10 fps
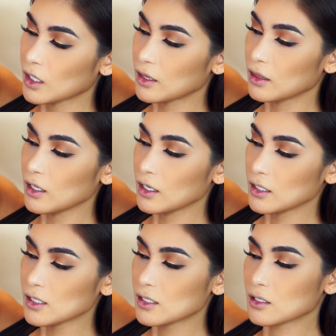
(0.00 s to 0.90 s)
and
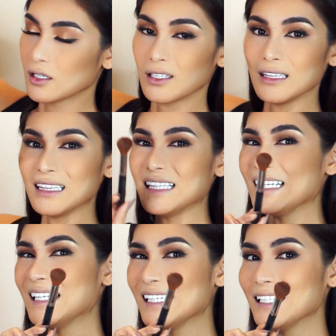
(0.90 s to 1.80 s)
this
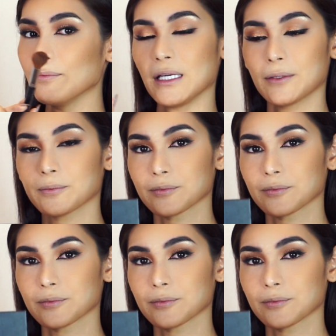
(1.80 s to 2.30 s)
little bit.